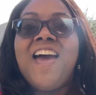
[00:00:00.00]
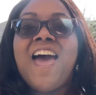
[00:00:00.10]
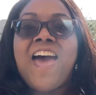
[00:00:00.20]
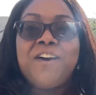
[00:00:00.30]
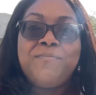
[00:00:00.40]

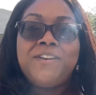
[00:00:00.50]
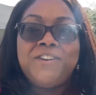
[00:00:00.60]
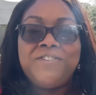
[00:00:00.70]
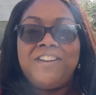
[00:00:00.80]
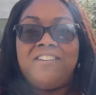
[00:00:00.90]
Happy
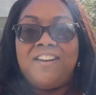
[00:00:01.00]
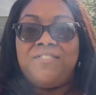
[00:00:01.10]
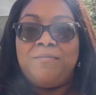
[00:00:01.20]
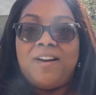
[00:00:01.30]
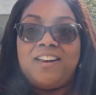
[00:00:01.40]
New Year,
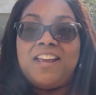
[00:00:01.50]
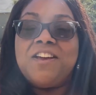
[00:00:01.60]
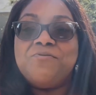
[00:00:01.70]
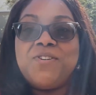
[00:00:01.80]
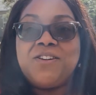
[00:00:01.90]
everybody,
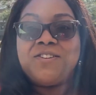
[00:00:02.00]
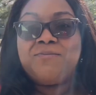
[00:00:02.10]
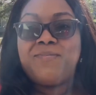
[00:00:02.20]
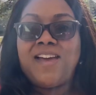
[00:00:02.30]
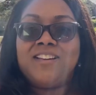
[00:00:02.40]
and
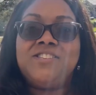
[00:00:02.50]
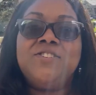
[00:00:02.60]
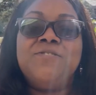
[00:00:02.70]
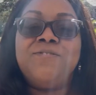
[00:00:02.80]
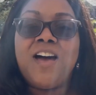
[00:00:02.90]
welcome back
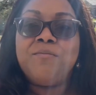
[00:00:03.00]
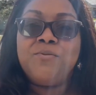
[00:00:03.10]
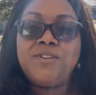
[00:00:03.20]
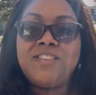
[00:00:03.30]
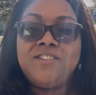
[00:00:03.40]
to
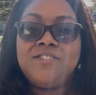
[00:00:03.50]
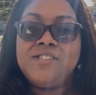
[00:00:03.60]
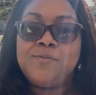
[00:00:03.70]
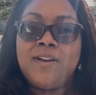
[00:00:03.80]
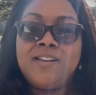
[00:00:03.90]
Vibing with the
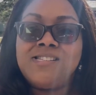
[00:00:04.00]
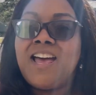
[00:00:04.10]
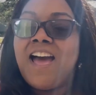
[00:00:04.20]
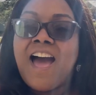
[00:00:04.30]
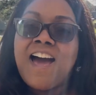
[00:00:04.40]
Guzmans.
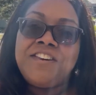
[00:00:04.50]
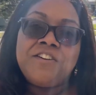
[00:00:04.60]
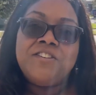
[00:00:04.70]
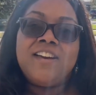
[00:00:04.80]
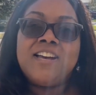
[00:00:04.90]
I
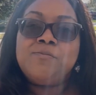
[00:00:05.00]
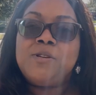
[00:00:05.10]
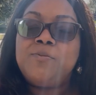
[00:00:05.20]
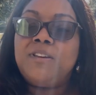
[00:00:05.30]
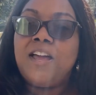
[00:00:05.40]
know you guys
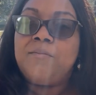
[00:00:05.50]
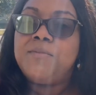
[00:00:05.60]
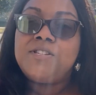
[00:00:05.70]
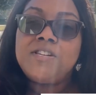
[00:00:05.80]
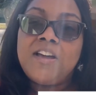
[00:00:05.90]
must be like,
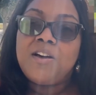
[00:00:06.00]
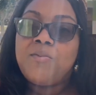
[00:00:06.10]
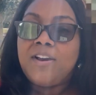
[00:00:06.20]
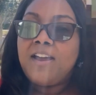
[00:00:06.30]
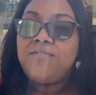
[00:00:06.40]
Michelle,
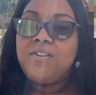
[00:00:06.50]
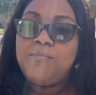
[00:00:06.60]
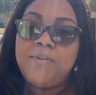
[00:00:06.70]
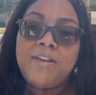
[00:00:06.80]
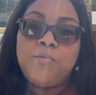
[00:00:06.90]
where have you
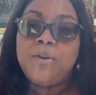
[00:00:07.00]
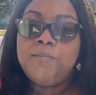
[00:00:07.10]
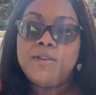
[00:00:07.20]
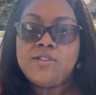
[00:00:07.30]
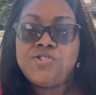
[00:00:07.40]
been? We
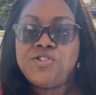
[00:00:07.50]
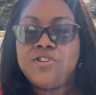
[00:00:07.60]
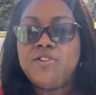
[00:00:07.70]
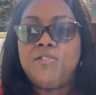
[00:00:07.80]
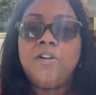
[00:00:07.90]
missed
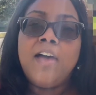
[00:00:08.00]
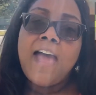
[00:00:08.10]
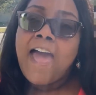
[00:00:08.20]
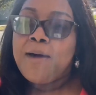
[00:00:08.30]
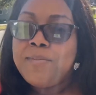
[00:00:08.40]
you.
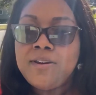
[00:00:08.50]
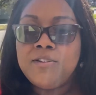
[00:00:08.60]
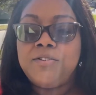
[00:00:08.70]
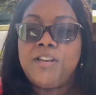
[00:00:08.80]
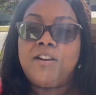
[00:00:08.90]
Happy
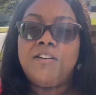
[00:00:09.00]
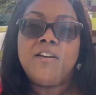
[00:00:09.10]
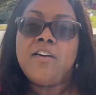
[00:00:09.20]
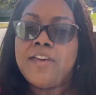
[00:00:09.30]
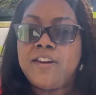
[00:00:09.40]
New Year
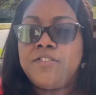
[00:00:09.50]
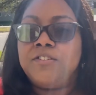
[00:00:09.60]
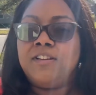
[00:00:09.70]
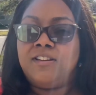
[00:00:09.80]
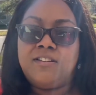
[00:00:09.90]
and all that
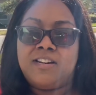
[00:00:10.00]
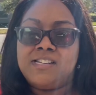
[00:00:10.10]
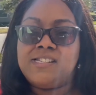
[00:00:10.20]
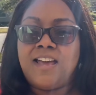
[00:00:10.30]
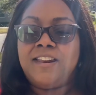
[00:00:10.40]
other good,
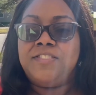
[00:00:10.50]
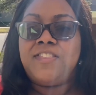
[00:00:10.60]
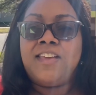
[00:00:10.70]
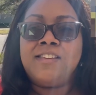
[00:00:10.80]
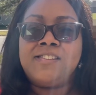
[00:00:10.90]
exciting
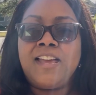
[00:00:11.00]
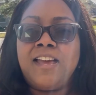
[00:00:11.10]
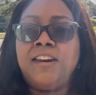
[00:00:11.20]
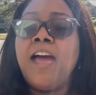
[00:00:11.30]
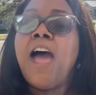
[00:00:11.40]
things.
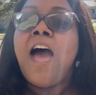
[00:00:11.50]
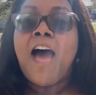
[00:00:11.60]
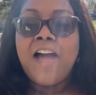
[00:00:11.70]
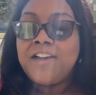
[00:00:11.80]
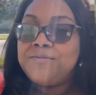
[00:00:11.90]
And
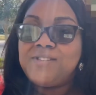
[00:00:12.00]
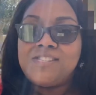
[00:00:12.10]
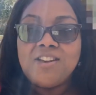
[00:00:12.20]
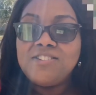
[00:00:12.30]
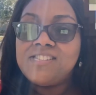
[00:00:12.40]
I am
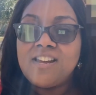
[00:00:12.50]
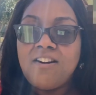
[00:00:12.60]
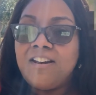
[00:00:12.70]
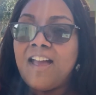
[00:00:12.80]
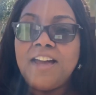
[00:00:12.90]
so
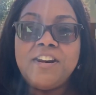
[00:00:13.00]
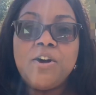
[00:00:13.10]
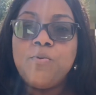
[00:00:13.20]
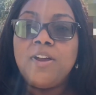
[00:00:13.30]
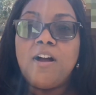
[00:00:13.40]
sorry. I
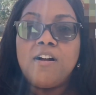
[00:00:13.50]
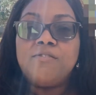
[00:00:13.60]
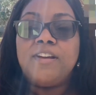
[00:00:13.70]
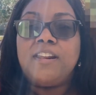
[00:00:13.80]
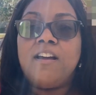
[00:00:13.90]
know we
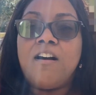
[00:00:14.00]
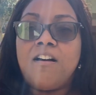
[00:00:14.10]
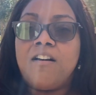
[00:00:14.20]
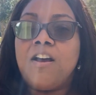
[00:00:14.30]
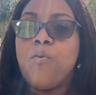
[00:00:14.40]
already
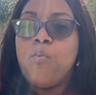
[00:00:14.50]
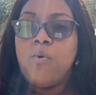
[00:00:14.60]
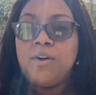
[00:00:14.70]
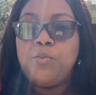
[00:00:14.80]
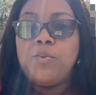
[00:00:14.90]
are
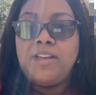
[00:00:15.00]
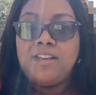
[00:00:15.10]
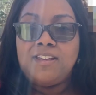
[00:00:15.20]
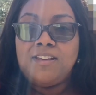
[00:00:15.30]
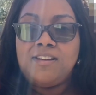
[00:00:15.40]
one
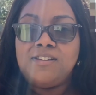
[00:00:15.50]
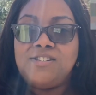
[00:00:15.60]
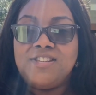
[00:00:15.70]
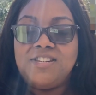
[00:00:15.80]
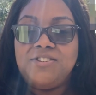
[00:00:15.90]
week
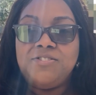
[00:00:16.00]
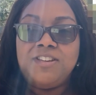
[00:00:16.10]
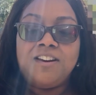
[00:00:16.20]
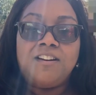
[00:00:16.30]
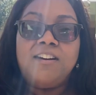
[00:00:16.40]
into the new
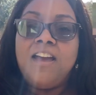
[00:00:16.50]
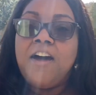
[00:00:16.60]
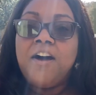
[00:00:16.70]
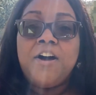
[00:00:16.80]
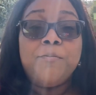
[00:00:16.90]
year,
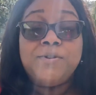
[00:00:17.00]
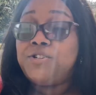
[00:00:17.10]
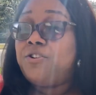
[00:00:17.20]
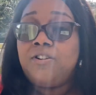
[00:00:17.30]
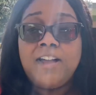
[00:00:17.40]
um, but
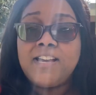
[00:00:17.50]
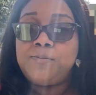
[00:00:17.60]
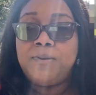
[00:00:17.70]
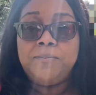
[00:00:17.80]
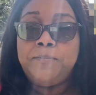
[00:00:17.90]
your girl
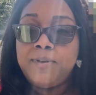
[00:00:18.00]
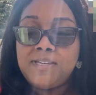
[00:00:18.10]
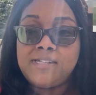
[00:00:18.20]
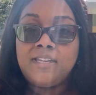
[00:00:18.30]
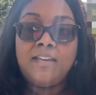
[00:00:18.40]
has been
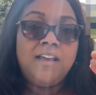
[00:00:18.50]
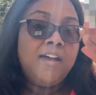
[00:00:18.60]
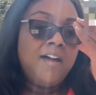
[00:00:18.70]
busy.